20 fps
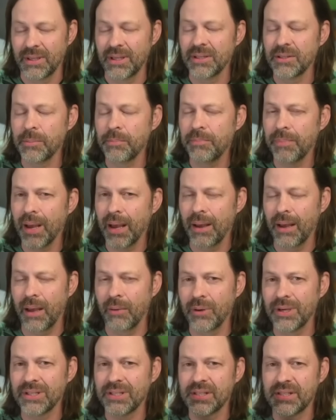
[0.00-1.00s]
Is a,
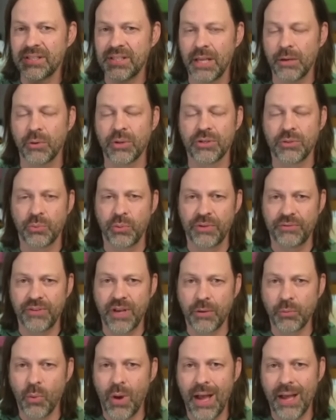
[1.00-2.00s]
I want to distinguish. We've
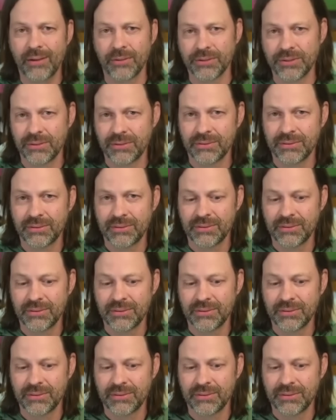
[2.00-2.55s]
done wild.